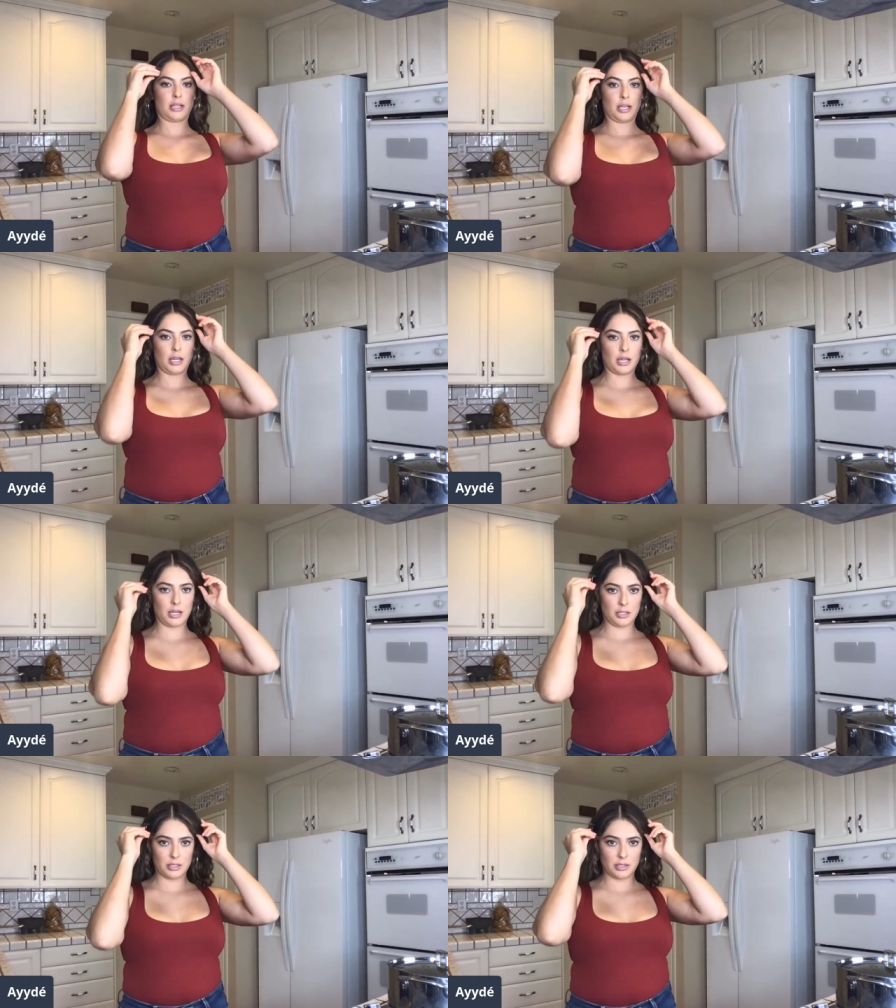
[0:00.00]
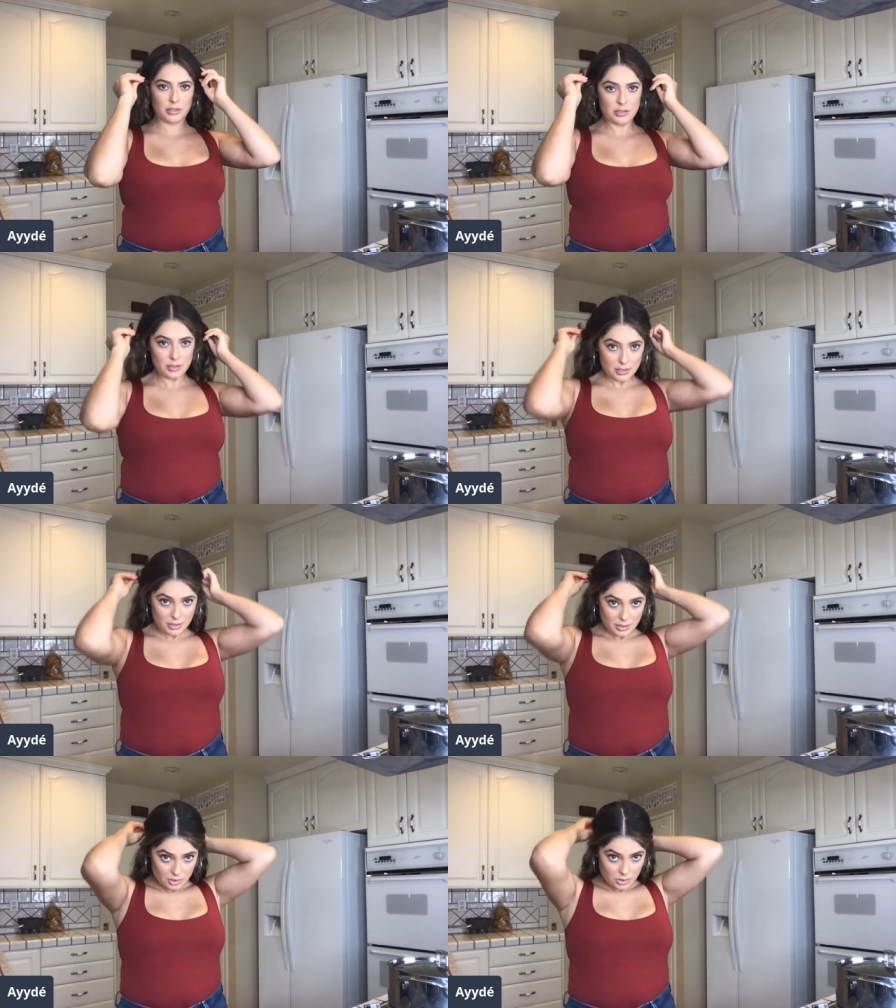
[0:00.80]
and I can't.
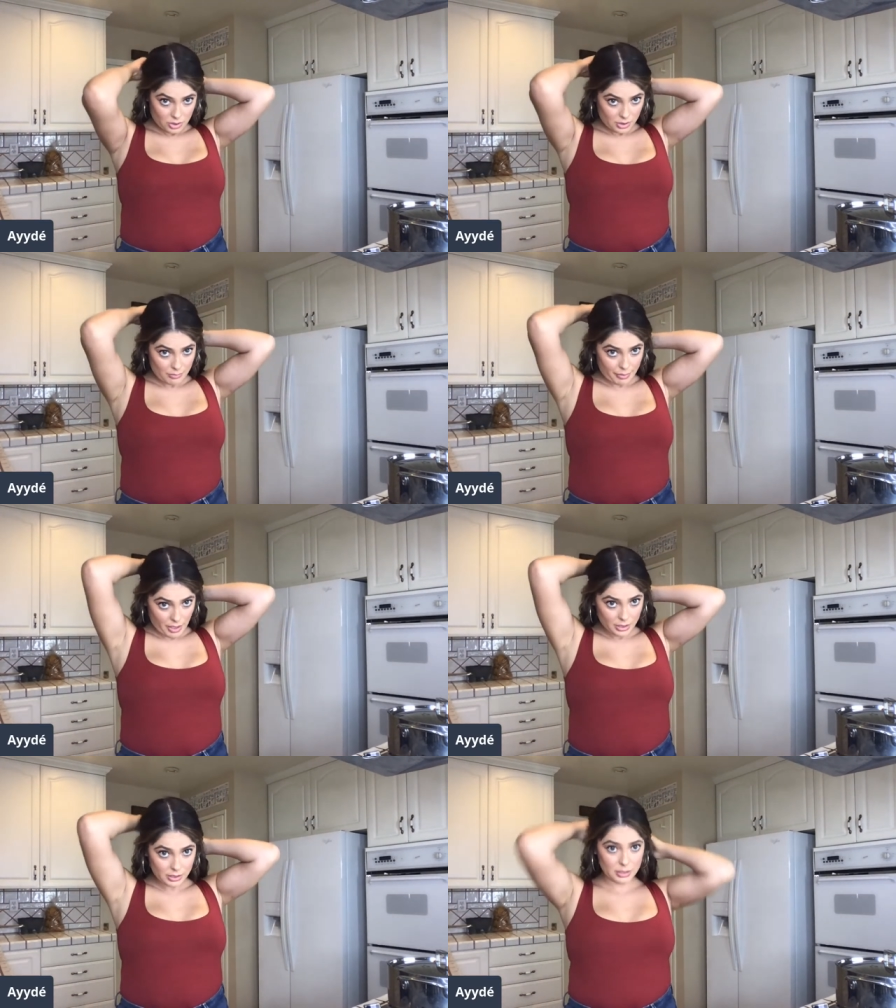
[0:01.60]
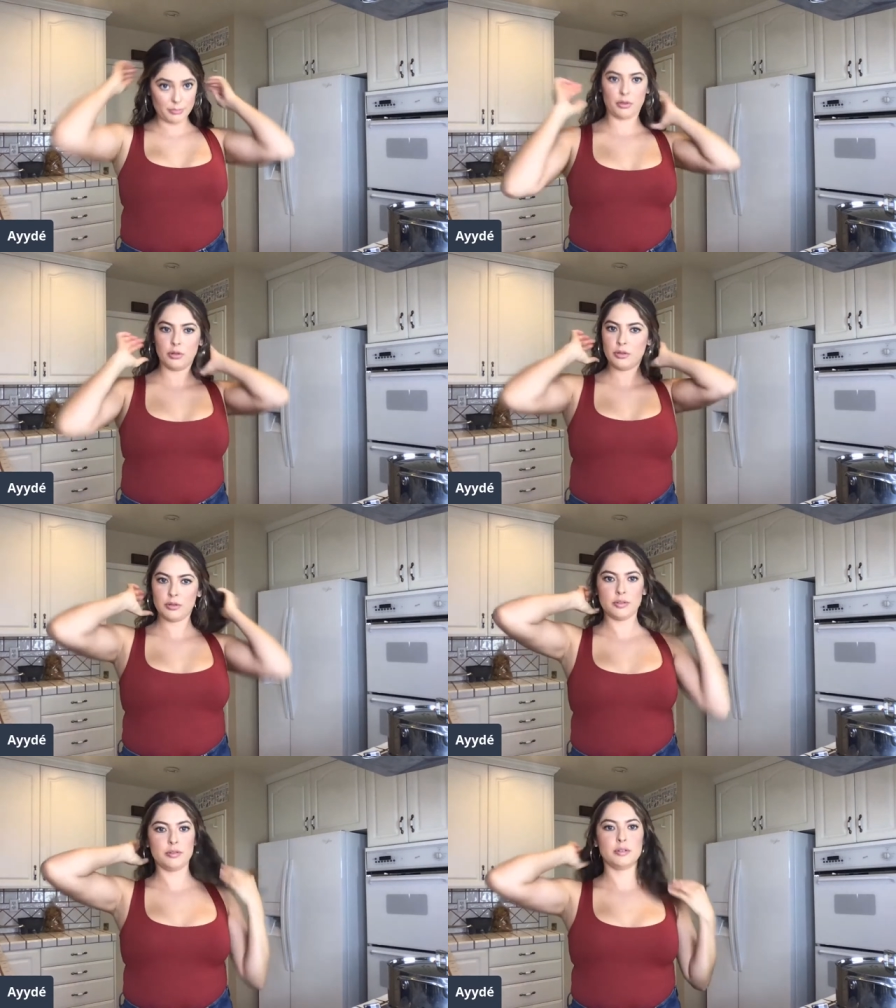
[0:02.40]
It's just impossible.